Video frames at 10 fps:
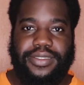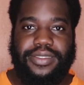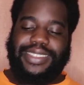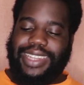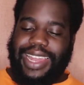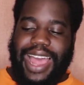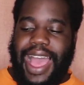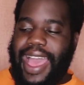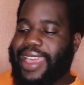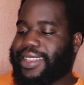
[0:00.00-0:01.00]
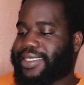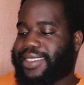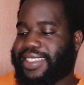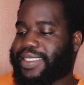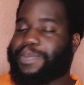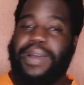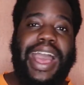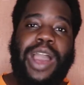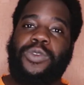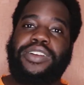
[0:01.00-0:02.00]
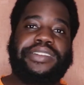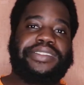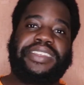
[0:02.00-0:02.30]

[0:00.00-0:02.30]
His lines, his powers,